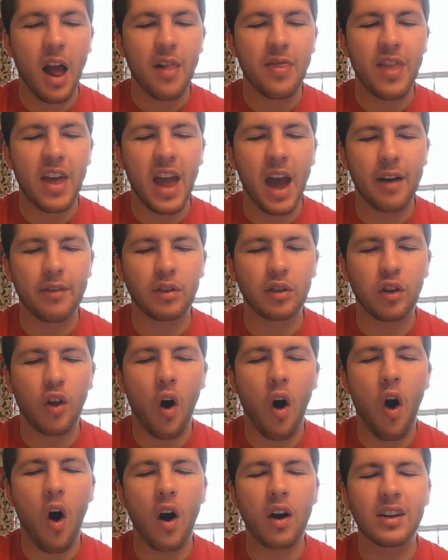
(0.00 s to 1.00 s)
They have
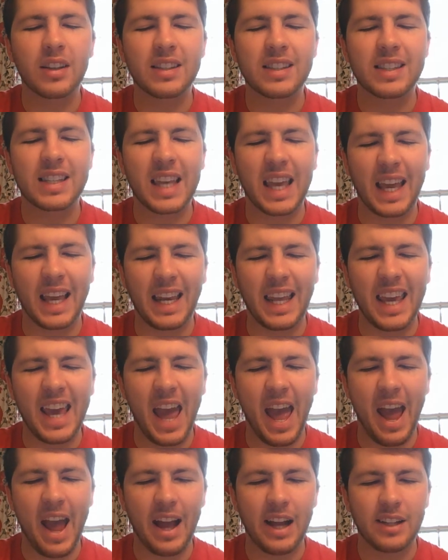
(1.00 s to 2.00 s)
long, skinny
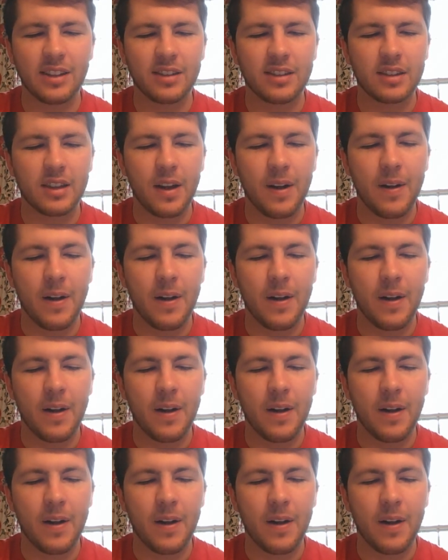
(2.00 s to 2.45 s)
heads.